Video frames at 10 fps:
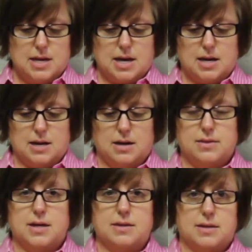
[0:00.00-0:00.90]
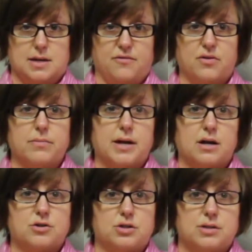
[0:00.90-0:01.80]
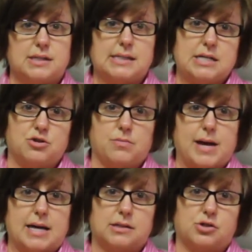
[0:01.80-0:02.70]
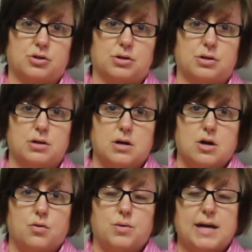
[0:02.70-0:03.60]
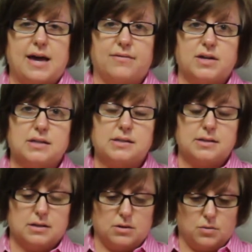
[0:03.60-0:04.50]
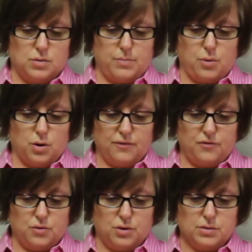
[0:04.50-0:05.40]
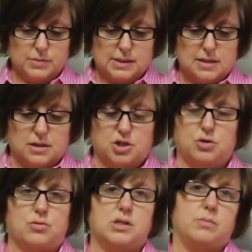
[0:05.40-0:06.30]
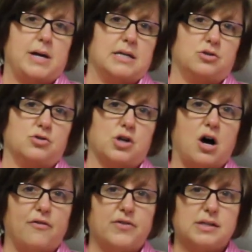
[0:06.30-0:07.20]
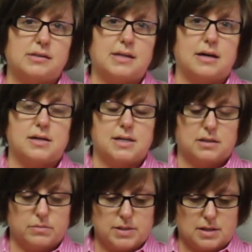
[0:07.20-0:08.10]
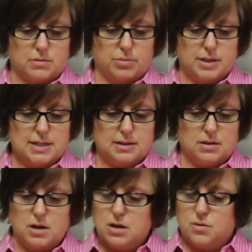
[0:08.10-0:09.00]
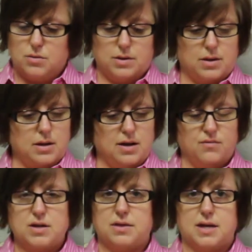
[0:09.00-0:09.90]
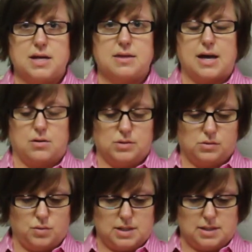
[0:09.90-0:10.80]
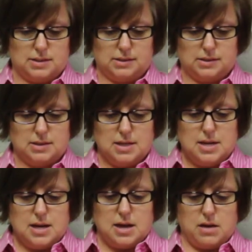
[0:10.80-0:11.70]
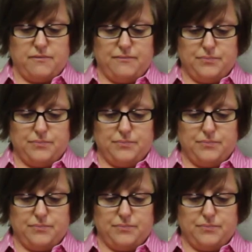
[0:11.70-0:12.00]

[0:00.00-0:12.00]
and then from there to the senior pastor. We have incident report forms in the children's pastor's office that need to be completed with everything that was witnessed. And